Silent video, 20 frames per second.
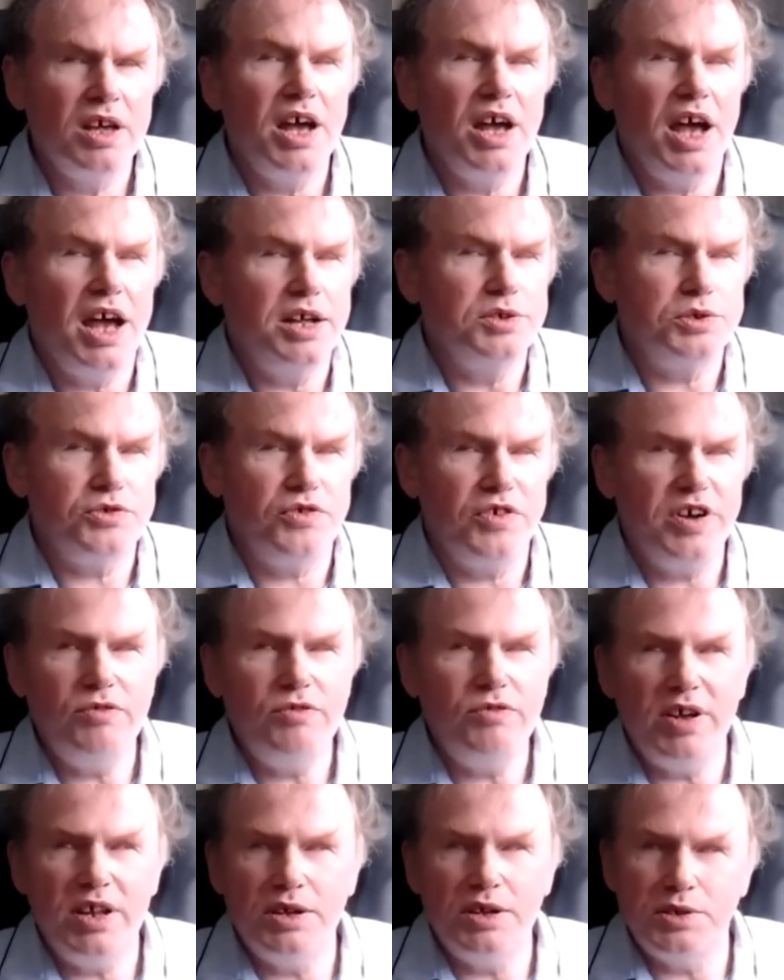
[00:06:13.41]
And screen
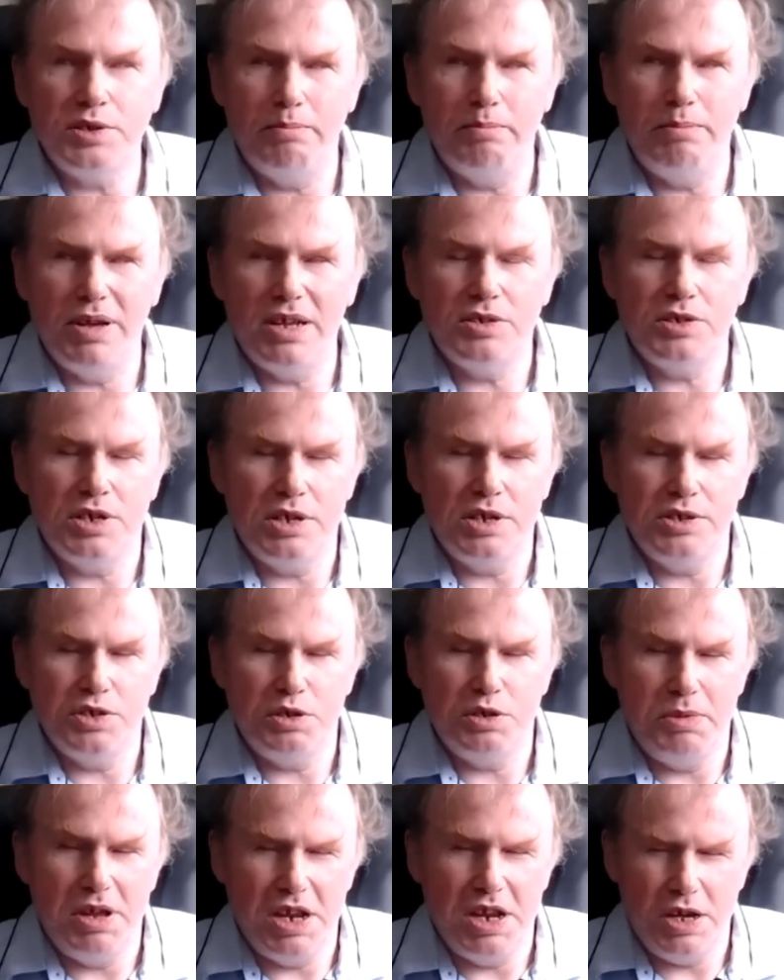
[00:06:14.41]
readers are built into
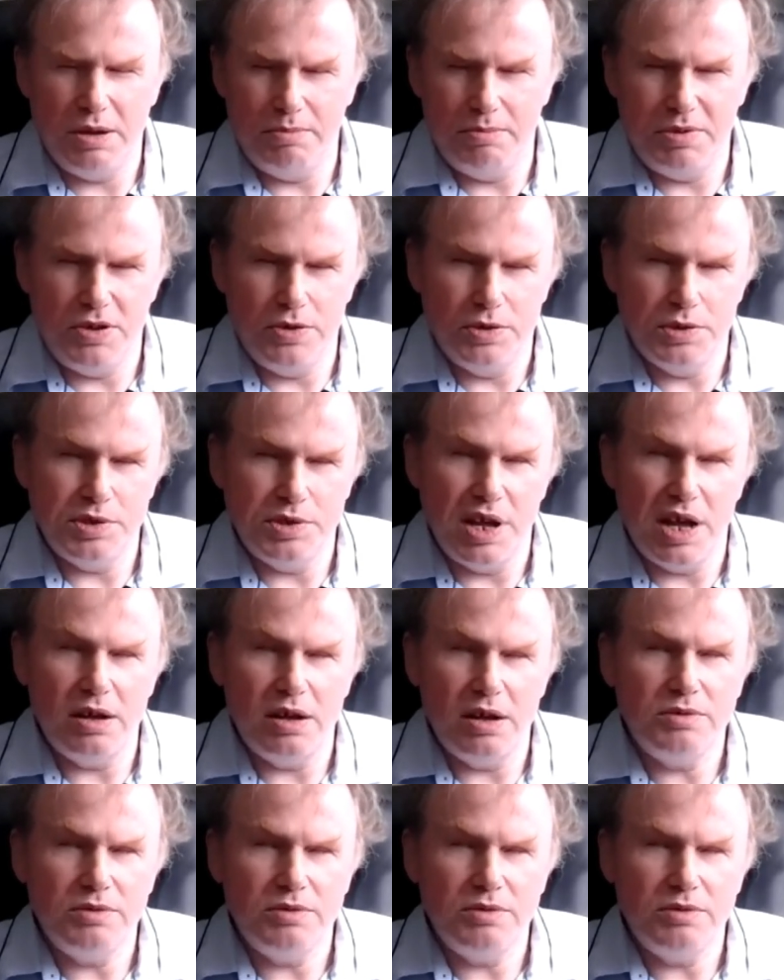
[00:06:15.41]
many computers now.